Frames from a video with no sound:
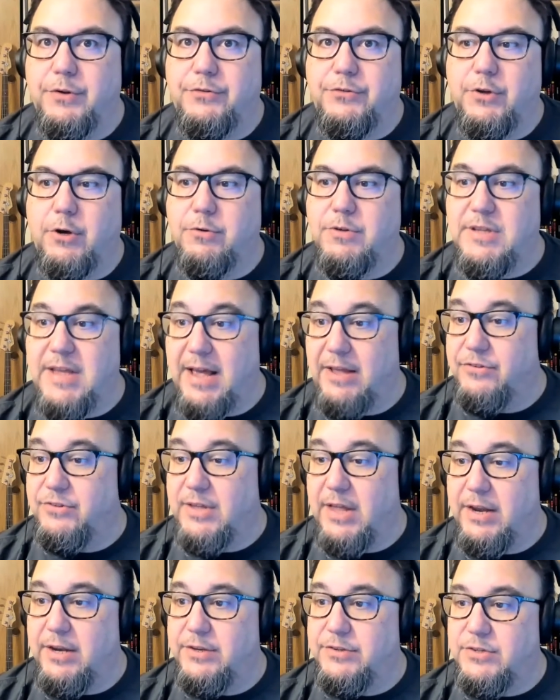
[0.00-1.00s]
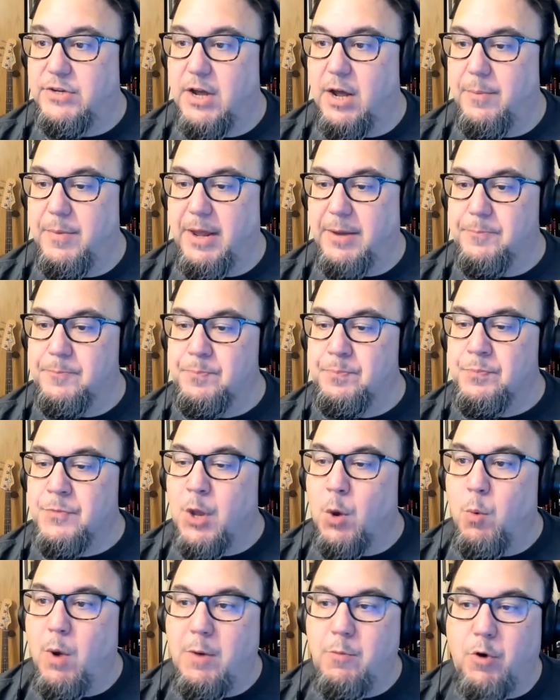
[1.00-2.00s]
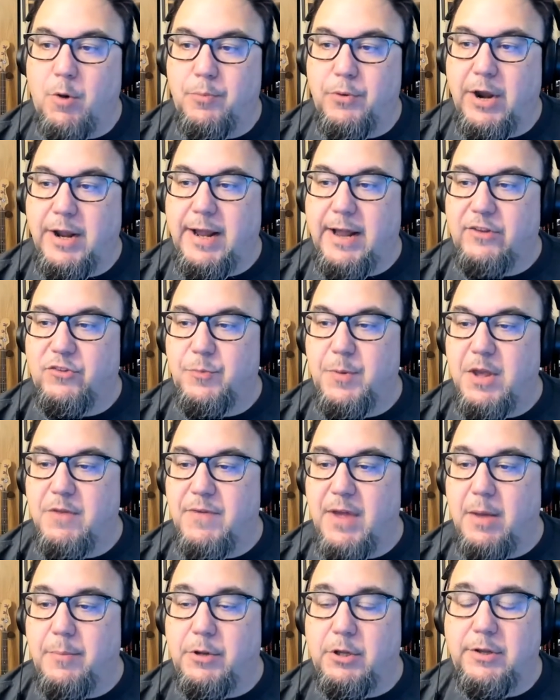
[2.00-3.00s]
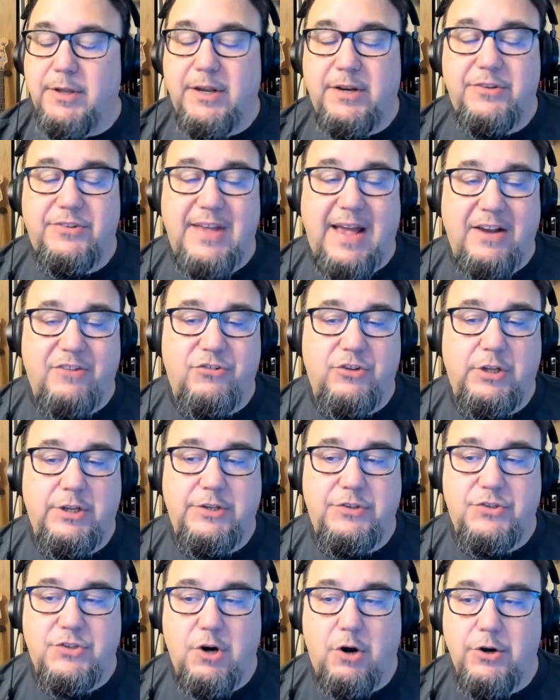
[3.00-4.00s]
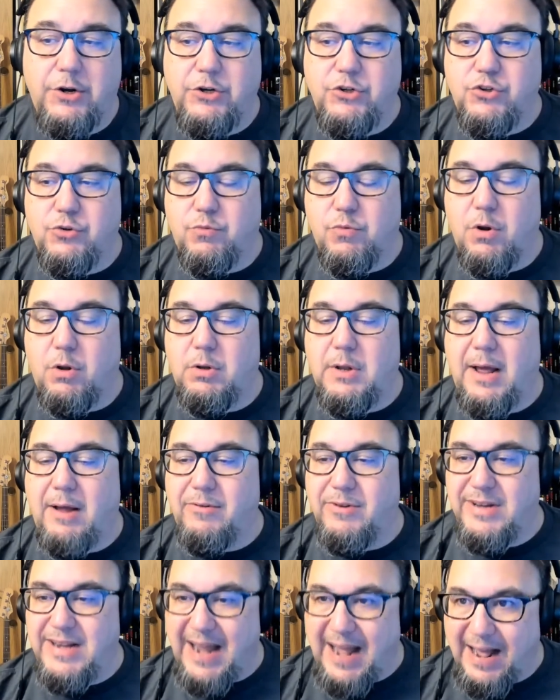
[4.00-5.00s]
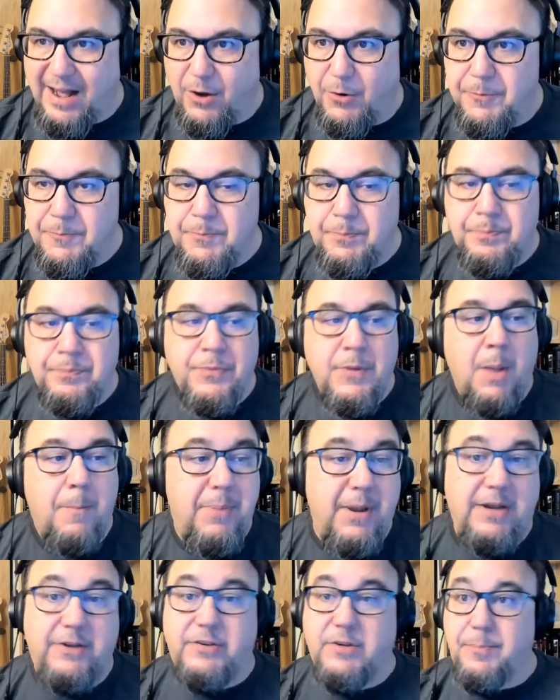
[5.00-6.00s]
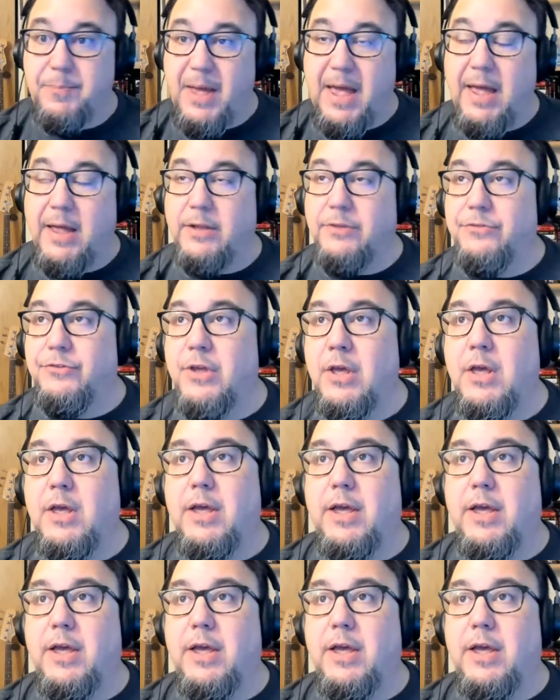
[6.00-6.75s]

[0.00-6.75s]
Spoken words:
So yes, that is coming. When will breakouts be available? It is actually starting to roll out now, but it depends.